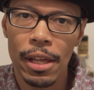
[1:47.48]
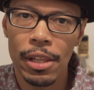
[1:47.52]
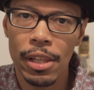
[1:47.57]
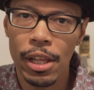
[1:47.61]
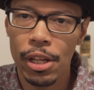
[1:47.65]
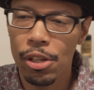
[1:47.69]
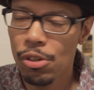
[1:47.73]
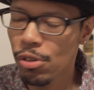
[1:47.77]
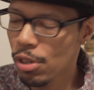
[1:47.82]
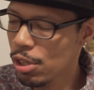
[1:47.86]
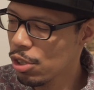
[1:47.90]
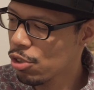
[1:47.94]

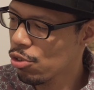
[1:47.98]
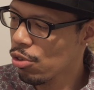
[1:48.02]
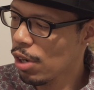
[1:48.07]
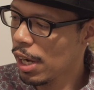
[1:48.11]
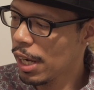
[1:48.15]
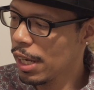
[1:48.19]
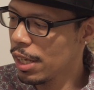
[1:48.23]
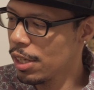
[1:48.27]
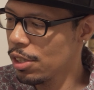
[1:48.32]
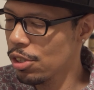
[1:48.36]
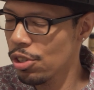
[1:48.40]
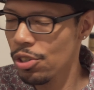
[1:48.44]
that you could
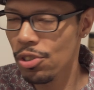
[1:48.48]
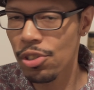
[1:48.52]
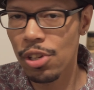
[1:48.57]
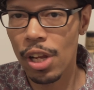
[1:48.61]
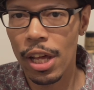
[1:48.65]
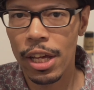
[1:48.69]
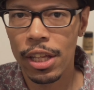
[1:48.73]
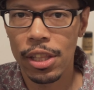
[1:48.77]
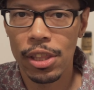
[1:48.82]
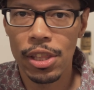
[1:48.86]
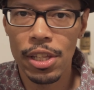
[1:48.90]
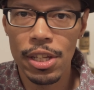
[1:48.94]
try it just
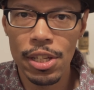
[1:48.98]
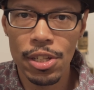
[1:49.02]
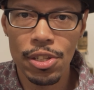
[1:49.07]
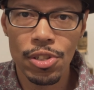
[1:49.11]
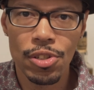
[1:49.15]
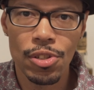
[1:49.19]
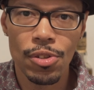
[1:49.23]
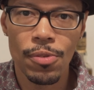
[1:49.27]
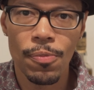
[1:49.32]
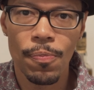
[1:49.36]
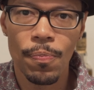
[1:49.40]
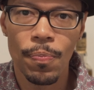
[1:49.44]
like
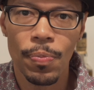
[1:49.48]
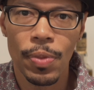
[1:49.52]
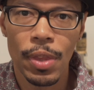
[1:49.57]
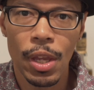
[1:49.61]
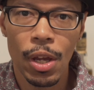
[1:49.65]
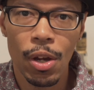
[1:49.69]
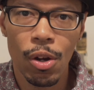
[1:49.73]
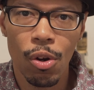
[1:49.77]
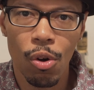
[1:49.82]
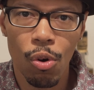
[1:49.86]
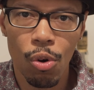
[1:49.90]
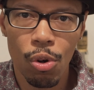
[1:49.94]
this
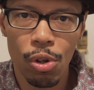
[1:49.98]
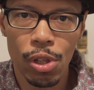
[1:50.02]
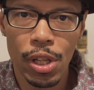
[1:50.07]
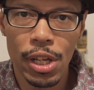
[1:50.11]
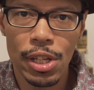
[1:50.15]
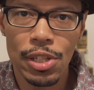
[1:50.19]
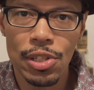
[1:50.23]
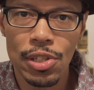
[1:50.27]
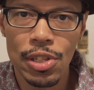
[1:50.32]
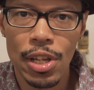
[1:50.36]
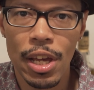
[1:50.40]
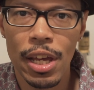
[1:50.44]
or
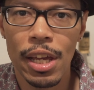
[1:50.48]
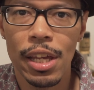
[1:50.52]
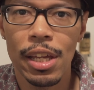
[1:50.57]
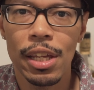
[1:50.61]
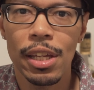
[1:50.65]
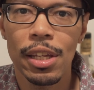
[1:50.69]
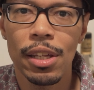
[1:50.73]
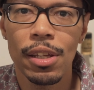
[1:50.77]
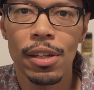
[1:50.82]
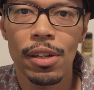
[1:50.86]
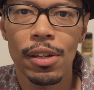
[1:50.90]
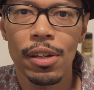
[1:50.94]
they
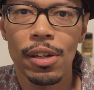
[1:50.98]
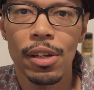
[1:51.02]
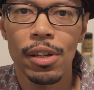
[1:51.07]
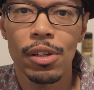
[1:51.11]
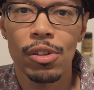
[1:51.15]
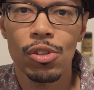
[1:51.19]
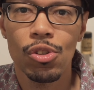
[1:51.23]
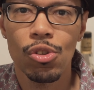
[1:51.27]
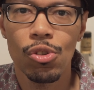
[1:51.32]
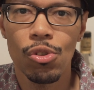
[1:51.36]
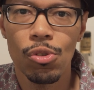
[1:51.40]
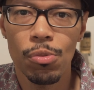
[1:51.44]
say
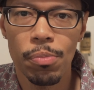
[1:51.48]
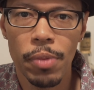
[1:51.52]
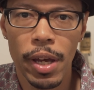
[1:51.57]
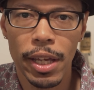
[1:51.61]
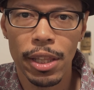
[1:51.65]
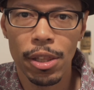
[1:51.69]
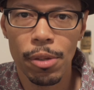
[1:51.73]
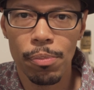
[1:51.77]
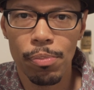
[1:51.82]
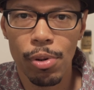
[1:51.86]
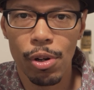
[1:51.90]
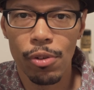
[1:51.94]
to
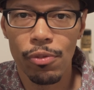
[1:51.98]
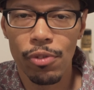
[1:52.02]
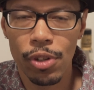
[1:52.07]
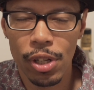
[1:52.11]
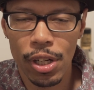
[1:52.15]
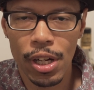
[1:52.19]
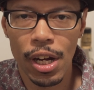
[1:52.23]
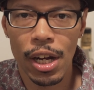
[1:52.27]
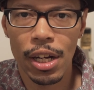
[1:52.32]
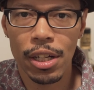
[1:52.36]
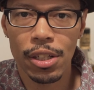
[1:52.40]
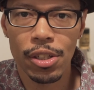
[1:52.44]
make the
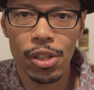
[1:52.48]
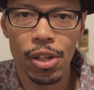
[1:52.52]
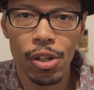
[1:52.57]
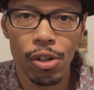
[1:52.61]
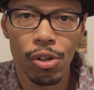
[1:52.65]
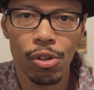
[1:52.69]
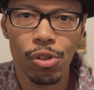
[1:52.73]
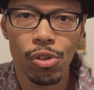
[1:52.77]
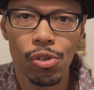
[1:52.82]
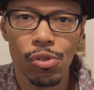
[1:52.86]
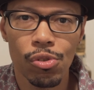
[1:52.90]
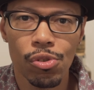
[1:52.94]
perfect
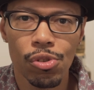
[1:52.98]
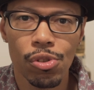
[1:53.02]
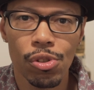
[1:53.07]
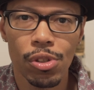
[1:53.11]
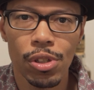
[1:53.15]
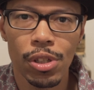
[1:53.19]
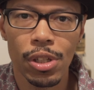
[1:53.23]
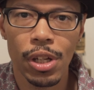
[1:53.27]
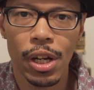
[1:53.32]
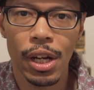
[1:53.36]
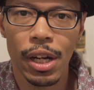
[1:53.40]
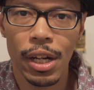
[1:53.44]
cocktail you
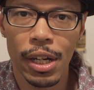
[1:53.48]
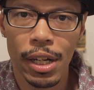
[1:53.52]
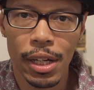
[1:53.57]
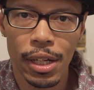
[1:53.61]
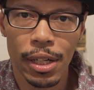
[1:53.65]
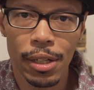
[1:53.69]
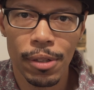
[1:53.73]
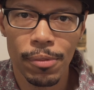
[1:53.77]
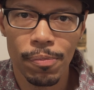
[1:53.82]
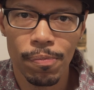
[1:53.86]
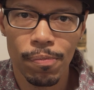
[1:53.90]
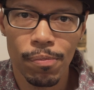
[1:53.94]
should
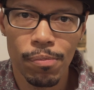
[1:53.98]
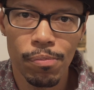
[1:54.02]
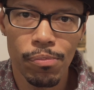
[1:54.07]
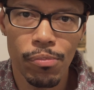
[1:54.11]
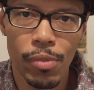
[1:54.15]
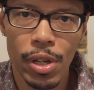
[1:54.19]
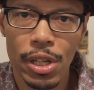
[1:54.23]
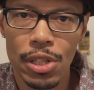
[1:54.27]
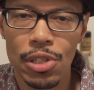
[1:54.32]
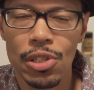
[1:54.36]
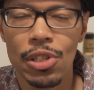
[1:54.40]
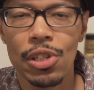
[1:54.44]
uh,
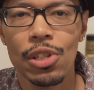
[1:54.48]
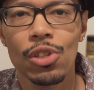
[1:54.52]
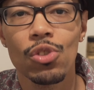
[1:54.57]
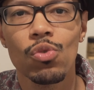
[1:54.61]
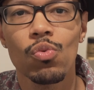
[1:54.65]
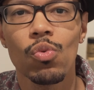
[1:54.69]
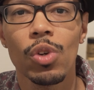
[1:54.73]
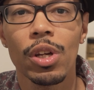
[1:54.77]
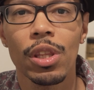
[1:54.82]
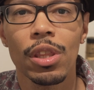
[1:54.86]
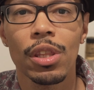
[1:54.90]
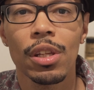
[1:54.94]
mix
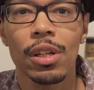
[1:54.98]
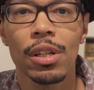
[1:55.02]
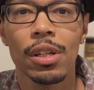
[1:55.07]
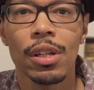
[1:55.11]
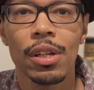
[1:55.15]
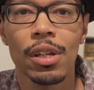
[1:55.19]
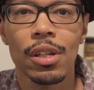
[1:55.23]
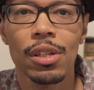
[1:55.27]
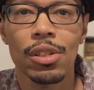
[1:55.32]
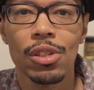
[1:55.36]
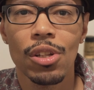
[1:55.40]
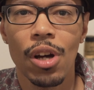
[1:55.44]
this with
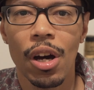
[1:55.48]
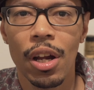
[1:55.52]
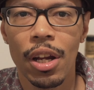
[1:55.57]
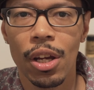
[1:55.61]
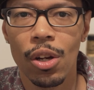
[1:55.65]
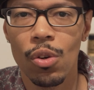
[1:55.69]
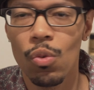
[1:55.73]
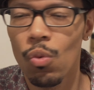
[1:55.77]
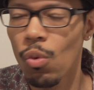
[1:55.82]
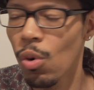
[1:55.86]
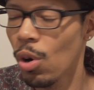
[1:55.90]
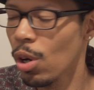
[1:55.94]

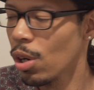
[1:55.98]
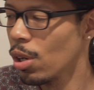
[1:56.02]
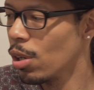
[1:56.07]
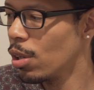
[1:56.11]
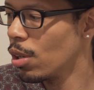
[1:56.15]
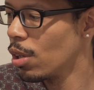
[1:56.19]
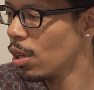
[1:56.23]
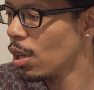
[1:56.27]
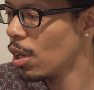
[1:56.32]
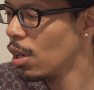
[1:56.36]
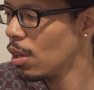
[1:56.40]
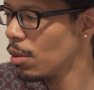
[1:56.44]
tonic
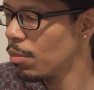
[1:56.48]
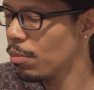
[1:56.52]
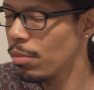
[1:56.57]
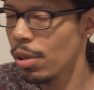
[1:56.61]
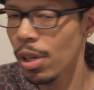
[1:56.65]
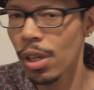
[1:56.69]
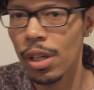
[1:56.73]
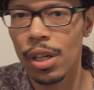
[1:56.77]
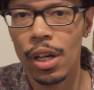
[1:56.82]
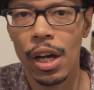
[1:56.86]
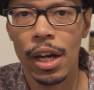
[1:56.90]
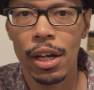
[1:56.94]
water
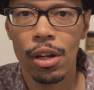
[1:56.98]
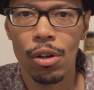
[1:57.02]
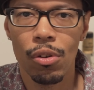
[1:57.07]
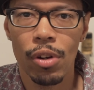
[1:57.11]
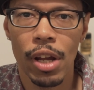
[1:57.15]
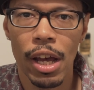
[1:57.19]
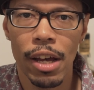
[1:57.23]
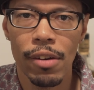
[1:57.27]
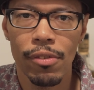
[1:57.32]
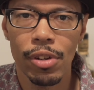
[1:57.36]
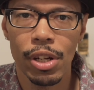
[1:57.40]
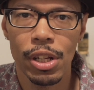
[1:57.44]
but I
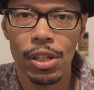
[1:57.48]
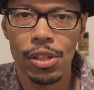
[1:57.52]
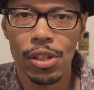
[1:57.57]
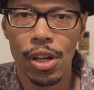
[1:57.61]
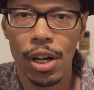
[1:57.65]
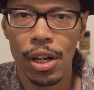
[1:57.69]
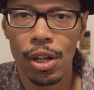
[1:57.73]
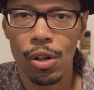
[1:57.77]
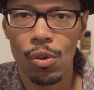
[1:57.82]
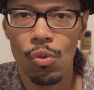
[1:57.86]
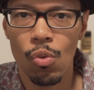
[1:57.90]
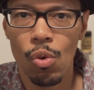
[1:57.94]
don't have any
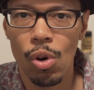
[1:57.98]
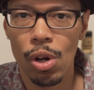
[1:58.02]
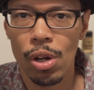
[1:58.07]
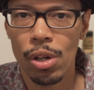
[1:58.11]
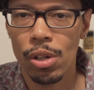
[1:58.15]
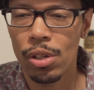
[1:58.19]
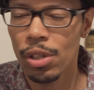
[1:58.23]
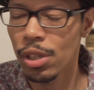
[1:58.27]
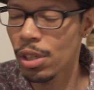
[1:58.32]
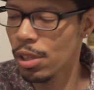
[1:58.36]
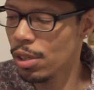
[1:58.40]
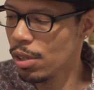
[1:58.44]
tonic
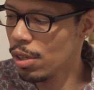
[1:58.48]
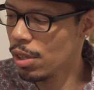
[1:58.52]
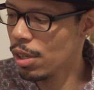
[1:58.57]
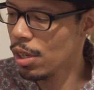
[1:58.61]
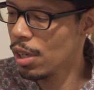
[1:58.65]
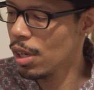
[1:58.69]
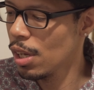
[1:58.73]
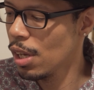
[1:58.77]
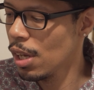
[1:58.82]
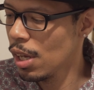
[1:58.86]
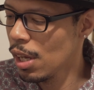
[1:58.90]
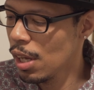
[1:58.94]
water and
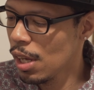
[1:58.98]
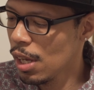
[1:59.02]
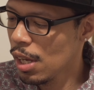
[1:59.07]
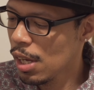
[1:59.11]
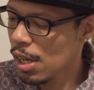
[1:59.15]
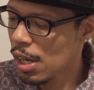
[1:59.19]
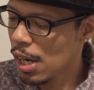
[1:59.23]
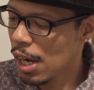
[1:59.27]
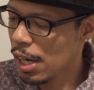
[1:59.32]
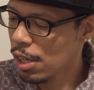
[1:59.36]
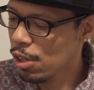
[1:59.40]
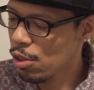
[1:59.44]

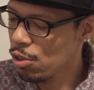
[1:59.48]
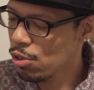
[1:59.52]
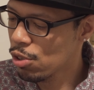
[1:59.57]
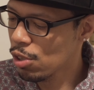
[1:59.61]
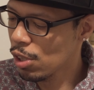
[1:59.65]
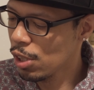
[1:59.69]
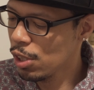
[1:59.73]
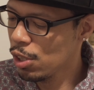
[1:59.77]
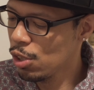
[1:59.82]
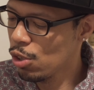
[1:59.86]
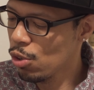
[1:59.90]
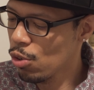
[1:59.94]
I
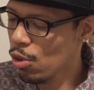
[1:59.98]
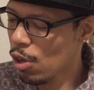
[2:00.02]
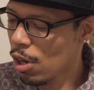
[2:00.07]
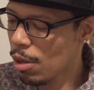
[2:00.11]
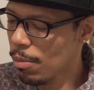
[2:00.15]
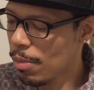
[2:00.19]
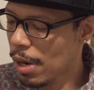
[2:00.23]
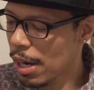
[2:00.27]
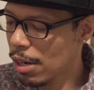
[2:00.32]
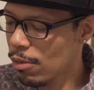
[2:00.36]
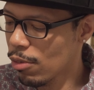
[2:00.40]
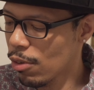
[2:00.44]
usually do
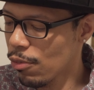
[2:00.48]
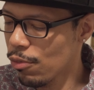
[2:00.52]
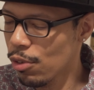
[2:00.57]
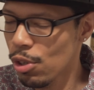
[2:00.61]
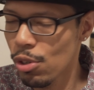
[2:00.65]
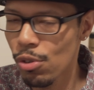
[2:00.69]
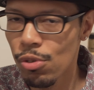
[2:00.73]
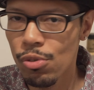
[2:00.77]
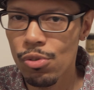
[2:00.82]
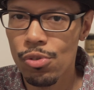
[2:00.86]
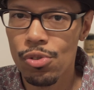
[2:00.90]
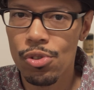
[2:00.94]
all my
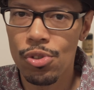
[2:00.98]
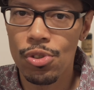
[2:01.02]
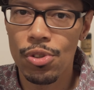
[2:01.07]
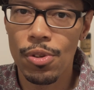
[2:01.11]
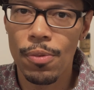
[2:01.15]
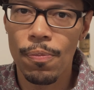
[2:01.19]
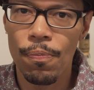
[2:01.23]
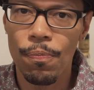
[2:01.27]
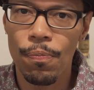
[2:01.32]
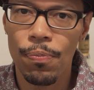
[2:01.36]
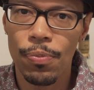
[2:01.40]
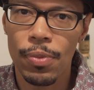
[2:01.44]

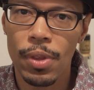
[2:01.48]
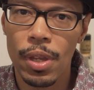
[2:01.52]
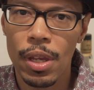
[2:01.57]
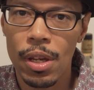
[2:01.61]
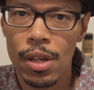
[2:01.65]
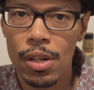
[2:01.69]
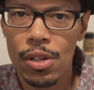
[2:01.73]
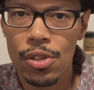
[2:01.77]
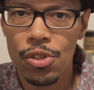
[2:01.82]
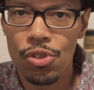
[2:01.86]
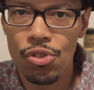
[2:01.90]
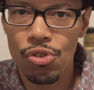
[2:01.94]
reviews
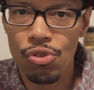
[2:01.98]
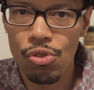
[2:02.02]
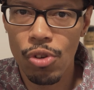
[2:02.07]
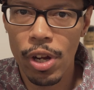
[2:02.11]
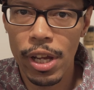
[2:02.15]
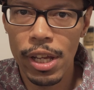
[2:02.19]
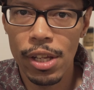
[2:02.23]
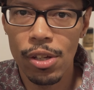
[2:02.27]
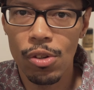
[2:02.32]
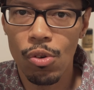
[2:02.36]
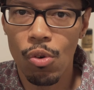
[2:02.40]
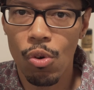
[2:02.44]

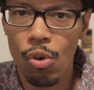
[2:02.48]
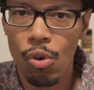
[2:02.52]
straight